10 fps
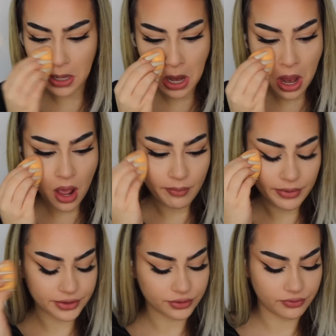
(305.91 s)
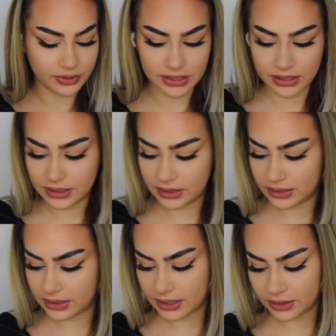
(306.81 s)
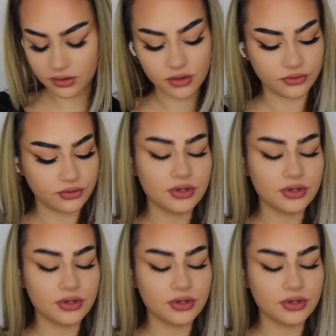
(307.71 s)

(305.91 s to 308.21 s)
but there's already a light contour.